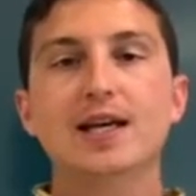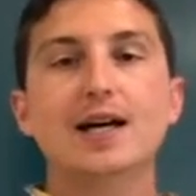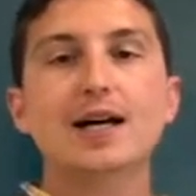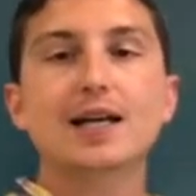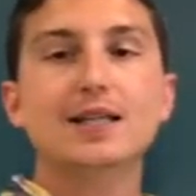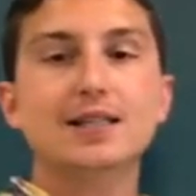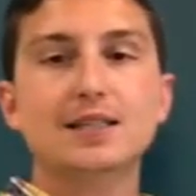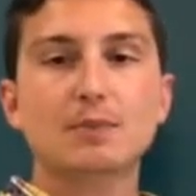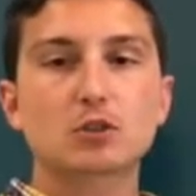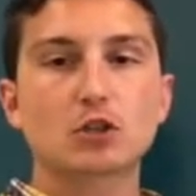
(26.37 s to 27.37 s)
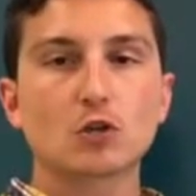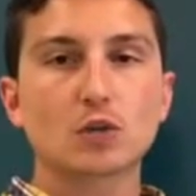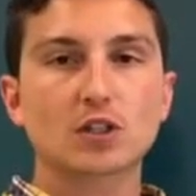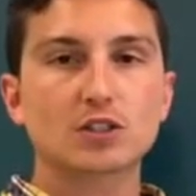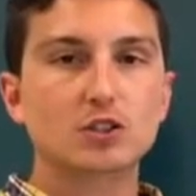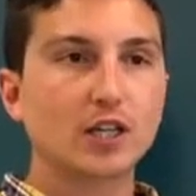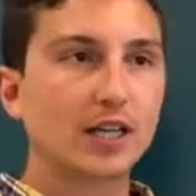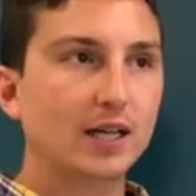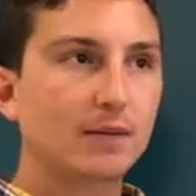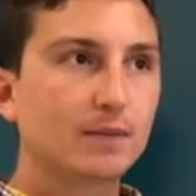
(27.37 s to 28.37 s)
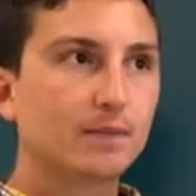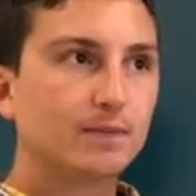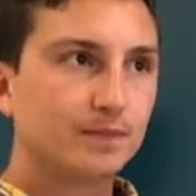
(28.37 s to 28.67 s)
In this episode we're going to say,